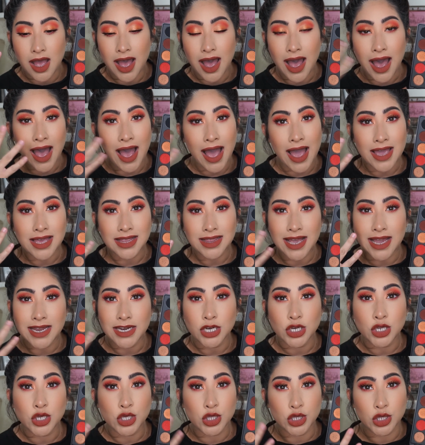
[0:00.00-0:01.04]

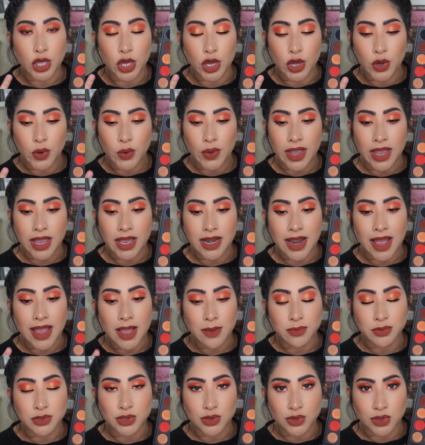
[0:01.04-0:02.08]
highlighted glow, and I
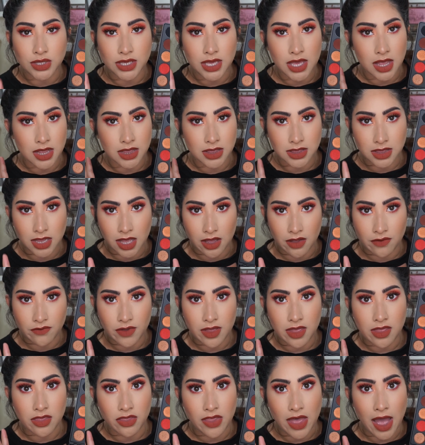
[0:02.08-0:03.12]
absolutely
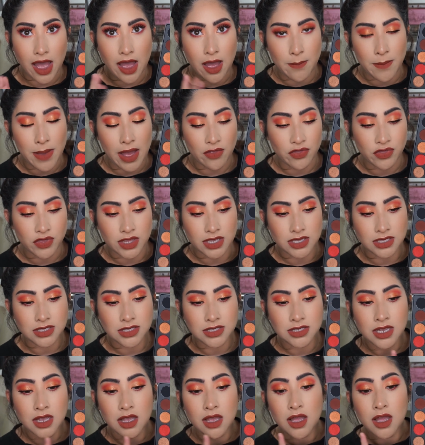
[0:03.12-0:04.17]
love that about
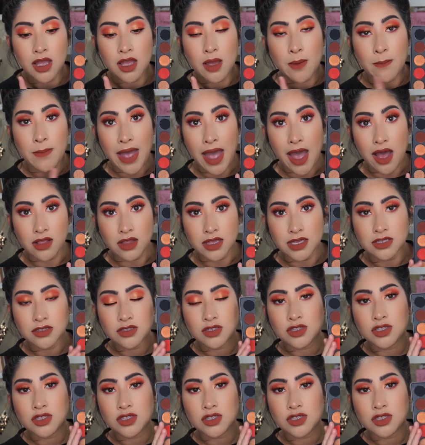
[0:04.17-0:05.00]
this palette.